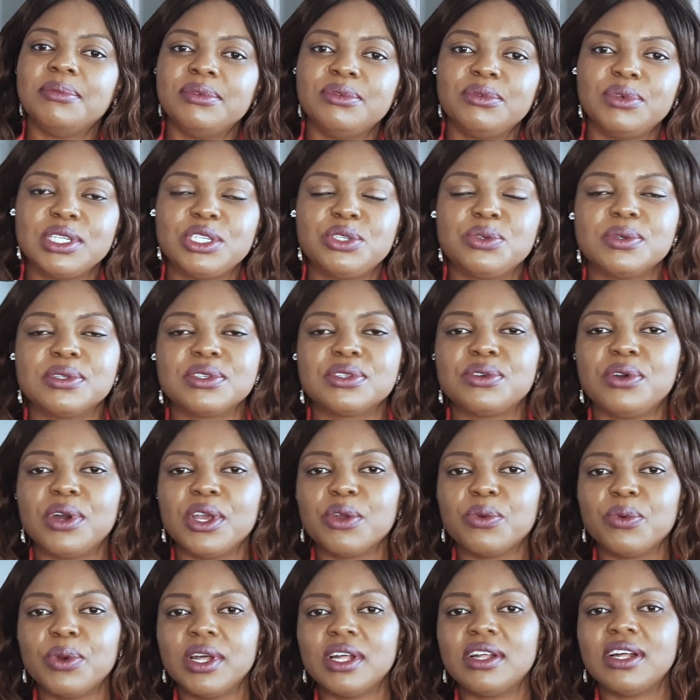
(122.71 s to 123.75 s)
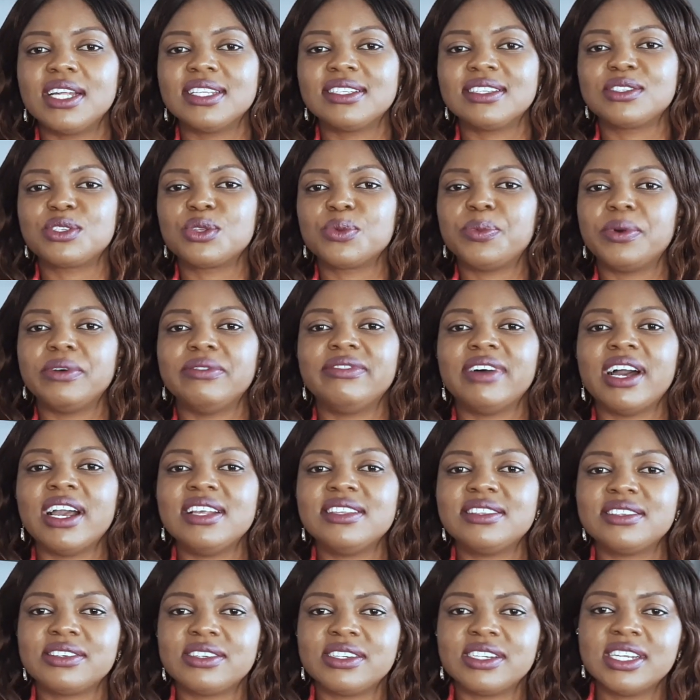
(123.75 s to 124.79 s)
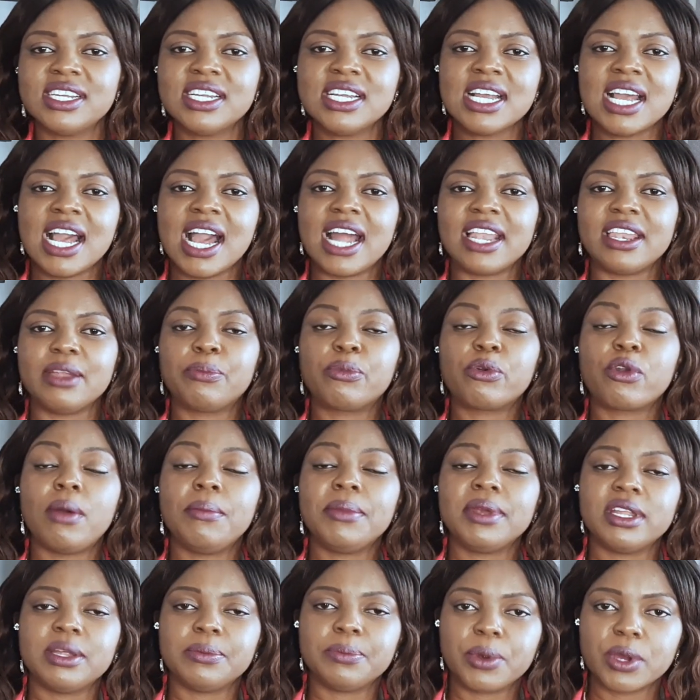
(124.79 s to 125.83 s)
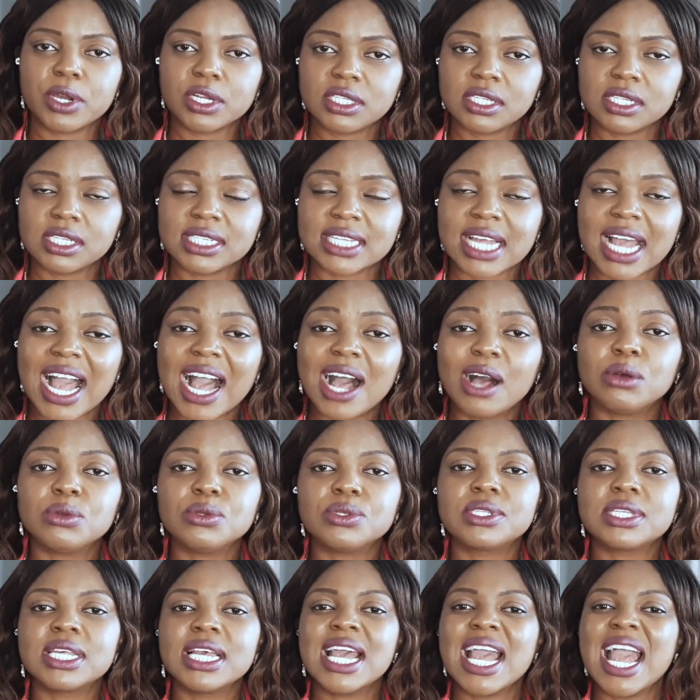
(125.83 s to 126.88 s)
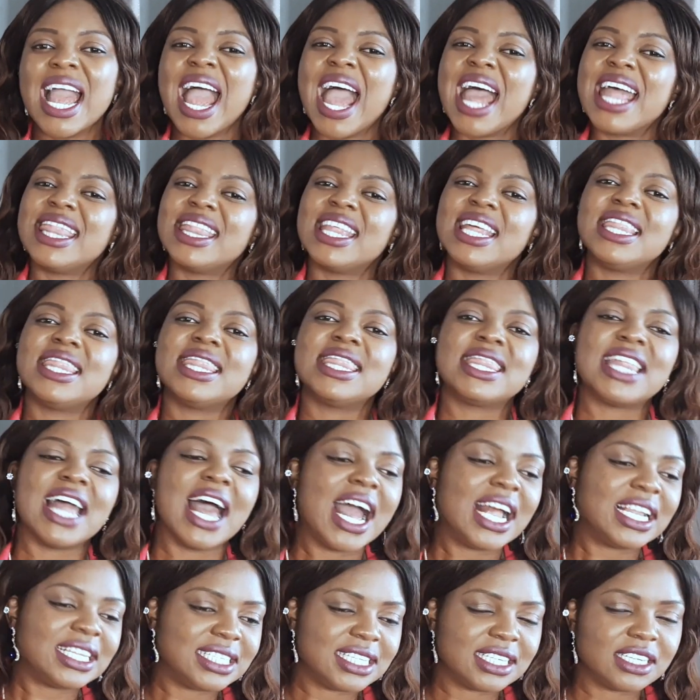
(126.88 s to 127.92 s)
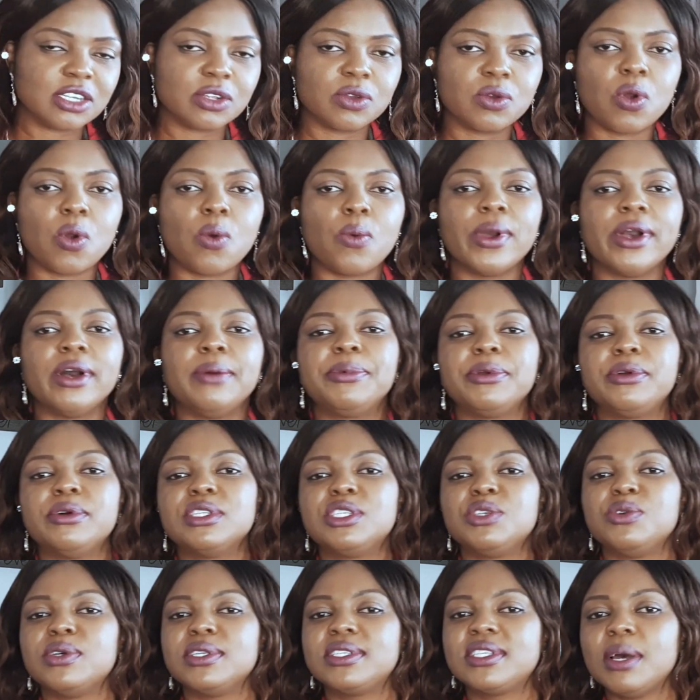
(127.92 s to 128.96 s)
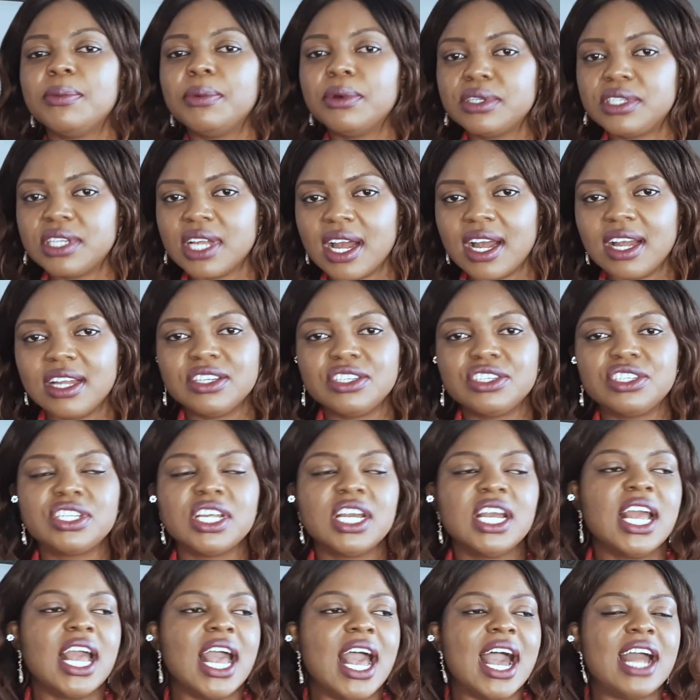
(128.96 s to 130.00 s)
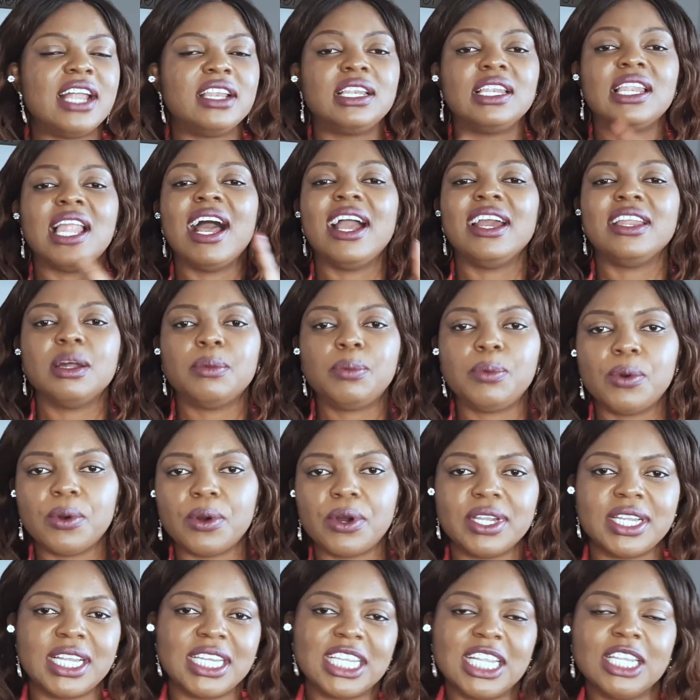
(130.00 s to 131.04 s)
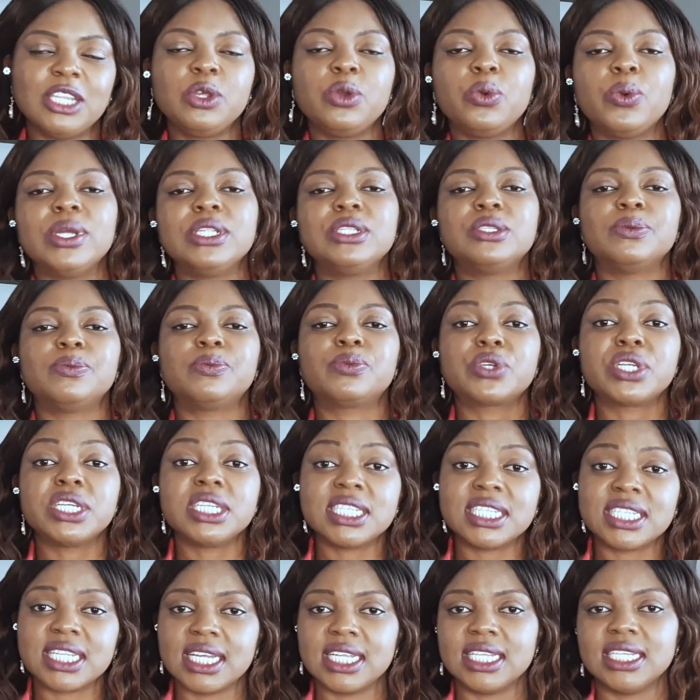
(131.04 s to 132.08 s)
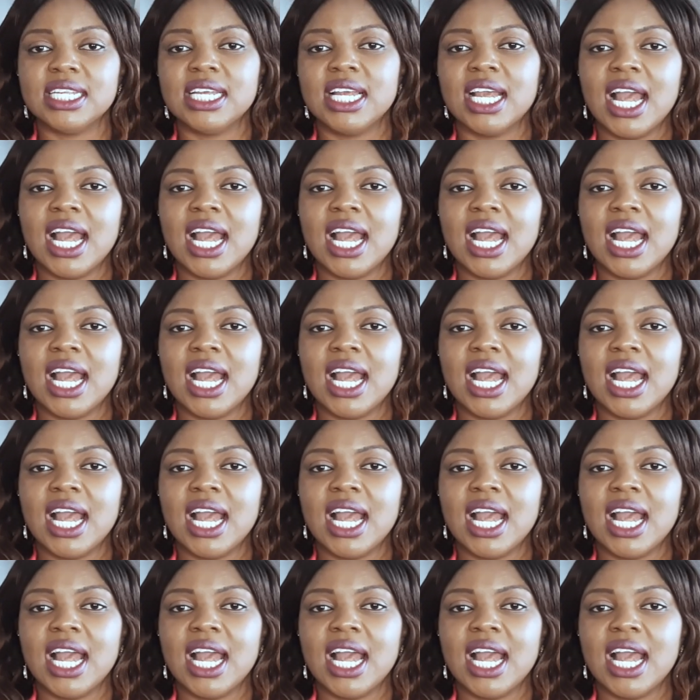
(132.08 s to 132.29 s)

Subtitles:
which was going well as a supervisor at a prominent person's house, and then that didn't go well because he was sabotaged and lied upon, and then he went to prison.